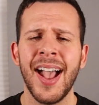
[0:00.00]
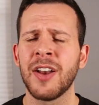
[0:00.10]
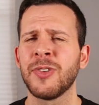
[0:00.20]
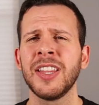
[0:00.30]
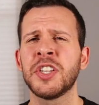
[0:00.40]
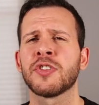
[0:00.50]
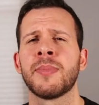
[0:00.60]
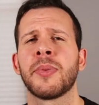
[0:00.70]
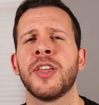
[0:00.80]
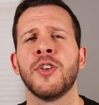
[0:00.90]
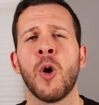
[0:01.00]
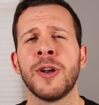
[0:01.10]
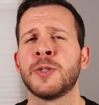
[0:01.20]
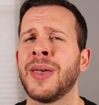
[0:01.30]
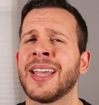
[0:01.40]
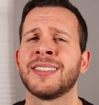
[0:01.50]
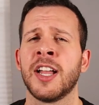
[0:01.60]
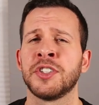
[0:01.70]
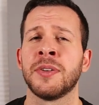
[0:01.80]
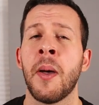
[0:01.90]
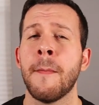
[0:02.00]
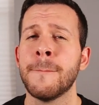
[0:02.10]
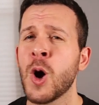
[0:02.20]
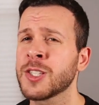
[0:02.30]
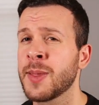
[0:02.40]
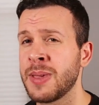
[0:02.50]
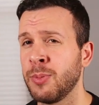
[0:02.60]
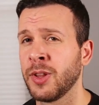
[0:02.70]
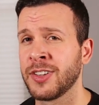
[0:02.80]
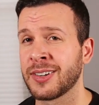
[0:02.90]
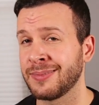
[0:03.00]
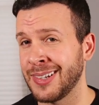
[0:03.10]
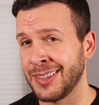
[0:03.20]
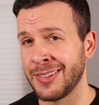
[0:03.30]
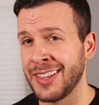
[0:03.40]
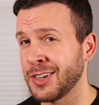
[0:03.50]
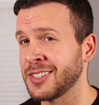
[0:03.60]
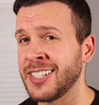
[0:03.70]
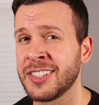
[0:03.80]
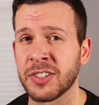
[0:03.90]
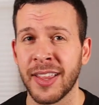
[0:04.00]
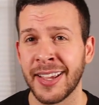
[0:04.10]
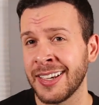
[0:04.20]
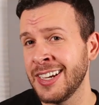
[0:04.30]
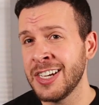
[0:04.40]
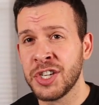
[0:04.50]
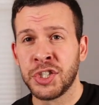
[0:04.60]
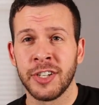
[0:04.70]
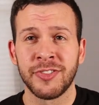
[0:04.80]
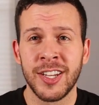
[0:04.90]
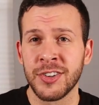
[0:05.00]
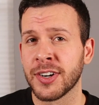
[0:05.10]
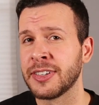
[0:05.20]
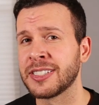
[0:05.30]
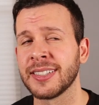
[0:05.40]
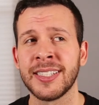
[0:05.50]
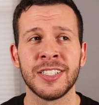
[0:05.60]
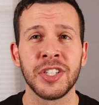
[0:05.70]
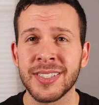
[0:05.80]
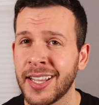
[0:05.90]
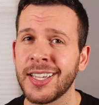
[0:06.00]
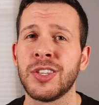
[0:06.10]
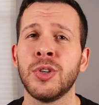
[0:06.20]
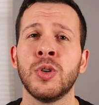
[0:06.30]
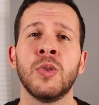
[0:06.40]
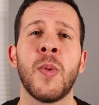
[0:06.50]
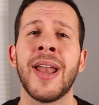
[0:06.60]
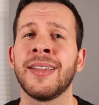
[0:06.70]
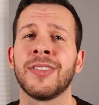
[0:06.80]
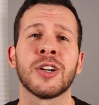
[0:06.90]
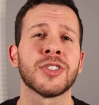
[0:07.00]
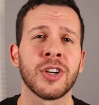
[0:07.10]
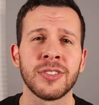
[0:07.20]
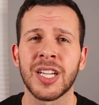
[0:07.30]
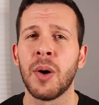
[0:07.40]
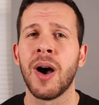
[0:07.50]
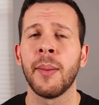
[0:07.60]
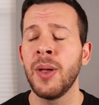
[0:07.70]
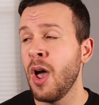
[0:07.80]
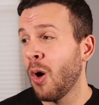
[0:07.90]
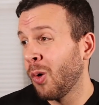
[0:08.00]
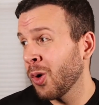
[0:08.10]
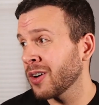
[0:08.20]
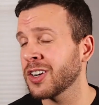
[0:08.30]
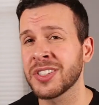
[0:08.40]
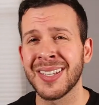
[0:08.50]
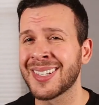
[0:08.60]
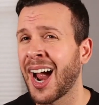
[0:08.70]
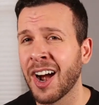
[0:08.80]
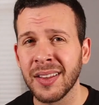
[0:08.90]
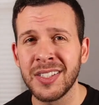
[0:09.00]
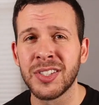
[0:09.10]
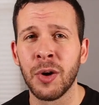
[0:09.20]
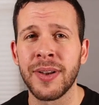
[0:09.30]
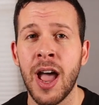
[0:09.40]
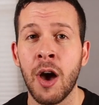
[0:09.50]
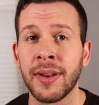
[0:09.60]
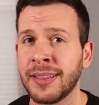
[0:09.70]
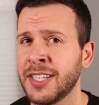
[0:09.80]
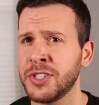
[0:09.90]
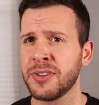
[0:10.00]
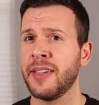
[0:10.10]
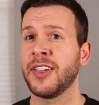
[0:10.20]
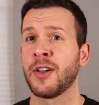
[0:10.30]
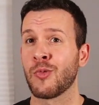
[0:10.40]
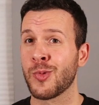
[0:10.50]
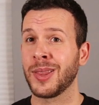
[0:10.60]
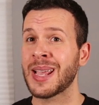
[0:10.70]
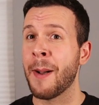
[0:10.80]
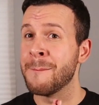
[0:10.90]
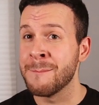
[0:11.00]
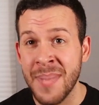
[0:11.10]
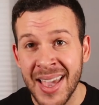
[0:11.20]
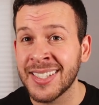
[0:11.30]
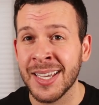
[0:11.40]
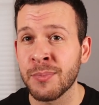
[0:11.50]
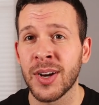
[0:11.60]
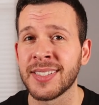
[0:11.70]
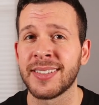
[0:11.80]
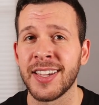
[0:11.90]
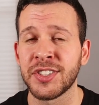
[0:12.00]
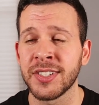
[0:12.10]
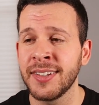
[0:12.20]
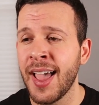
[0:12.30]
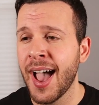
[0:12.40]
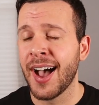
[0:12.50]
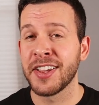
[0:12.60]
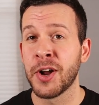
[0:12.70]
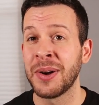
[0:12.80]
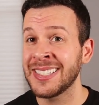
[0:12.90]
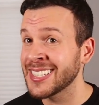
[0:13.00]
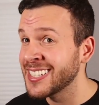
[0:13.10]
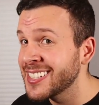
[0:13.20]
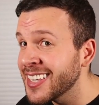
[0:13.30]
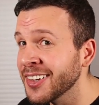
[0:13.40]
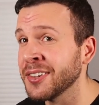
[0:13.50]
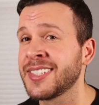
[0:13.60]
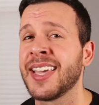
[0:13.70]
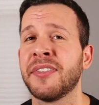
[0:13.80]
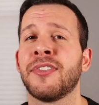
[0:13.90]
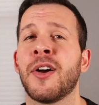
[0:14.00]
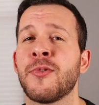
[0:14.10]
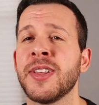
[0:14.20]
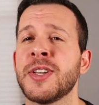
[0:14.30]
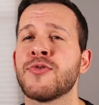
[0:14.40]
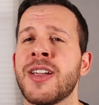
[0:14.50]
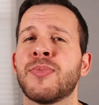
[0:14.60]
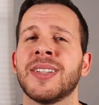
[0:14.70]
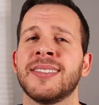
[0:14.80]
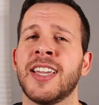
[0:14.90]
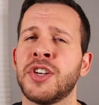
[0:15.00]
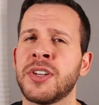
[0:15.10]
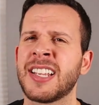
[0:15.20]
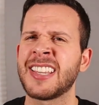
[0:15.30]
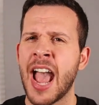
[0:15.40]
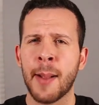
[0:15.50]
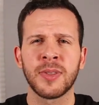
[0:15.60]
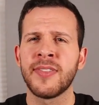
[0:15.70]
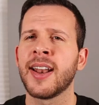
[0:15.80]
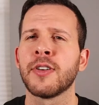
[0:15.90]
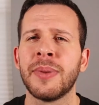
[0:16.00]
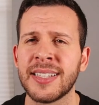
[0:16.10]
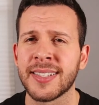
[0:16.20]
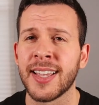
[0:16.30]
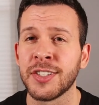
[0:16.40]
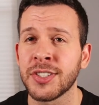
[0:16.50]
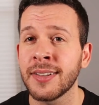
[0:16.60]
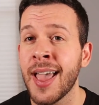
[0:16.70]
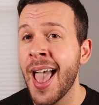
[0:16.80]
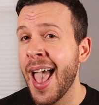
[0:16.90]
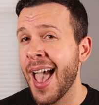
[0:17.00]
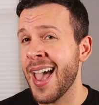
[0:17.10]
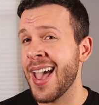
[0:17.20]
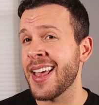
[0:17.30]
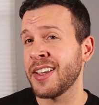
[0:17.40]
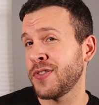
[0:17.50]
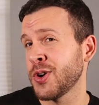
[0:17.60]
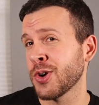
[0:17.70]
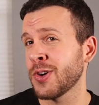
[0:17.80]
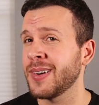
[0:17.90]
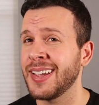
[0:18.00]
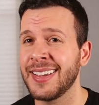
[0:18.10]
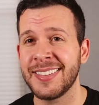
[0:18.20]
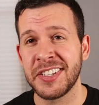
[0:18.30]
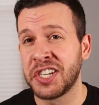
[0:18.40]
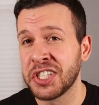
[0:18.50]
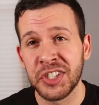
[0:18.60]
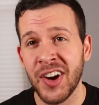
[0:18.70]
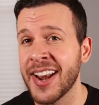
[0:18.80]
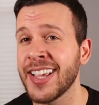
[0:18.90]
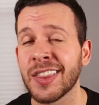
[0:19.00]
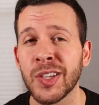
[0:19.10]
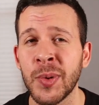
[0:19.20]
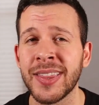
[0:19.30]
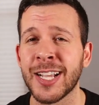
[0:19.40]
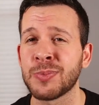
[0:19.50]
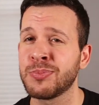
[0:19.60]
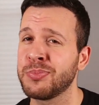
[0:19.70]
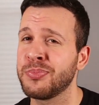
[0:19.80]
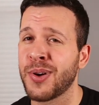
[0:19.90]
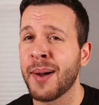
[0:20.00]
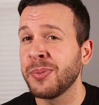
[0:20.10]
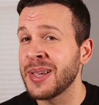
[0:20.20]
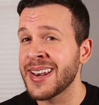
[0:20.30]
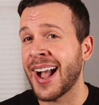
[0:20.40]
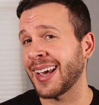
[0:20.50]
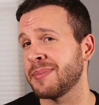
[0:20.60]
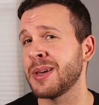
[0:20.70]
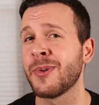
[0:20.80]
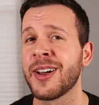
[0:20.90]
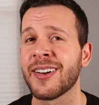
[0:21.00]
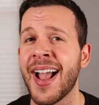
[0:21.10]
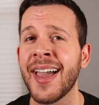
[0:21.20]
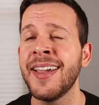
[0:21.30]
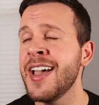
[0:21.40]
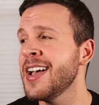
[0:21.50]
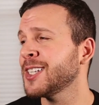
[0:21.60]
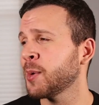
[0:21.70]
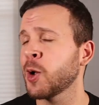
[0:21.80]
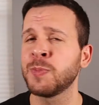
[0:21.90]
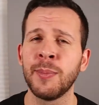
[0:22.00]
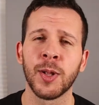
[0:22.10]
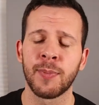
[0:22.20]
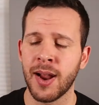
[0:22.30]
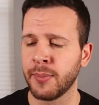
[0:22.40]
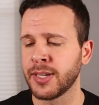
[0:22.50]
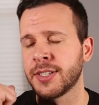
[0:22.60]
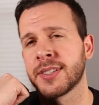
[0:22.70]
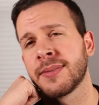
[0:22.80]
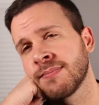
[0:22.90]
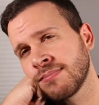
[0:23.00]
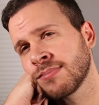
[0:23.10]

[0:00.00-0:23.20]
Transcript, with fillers: And really just remember that nobody's paying attention. Most of the people in their in, in their seats are like shifting nervously, just like you, waiting their turn to go up, or they're just entirely zoned out. Unless you're giving a really amazing presentation, uh, you know, it's a skill to give a, a really great presentation and captivate everybody's attention. And if you're just trying to get through it, that's probably not going to be where you're at. So most people are probably just